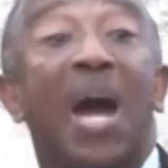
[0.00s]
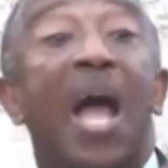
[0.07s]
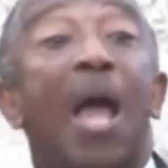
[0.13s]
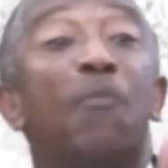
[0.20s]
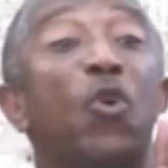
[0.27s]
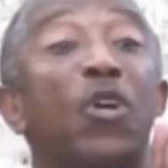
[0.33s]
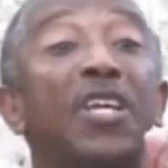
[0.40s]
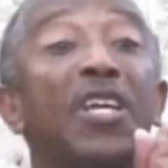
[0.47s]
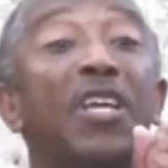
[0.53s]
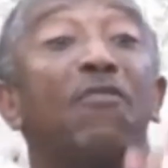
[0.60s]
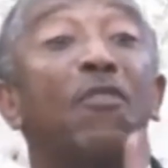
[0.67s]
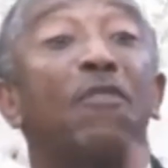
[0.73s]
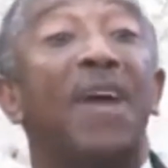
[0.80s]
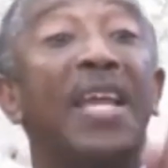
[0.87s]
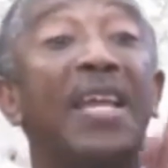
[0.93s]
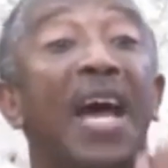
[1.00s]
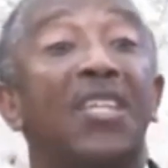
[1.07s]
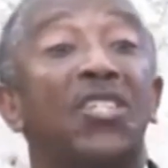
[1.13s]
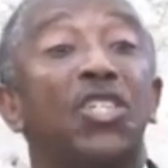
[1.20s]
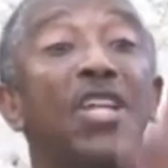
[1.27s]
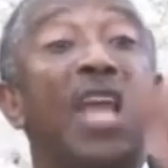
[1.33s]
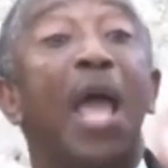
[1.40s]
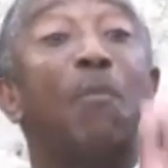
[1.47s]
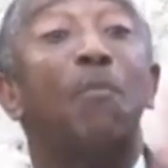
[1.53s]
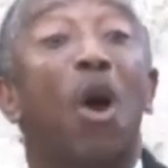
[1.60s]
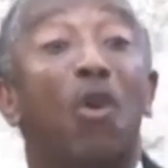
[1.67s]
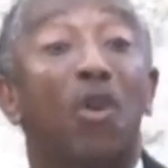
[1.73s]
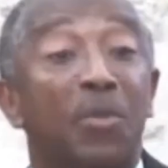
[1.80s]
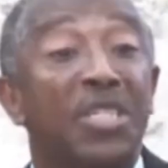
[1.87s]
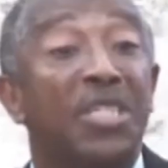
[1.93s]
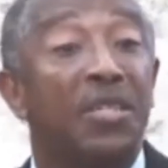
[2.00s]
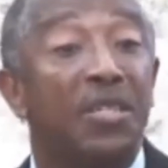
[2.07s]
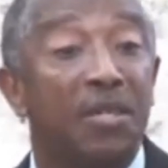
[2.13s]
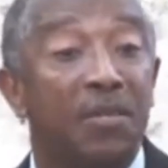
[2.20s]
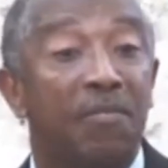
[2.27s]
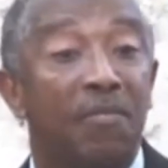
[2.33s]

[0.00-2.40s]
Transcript: but I'm going to give you financial empowerment.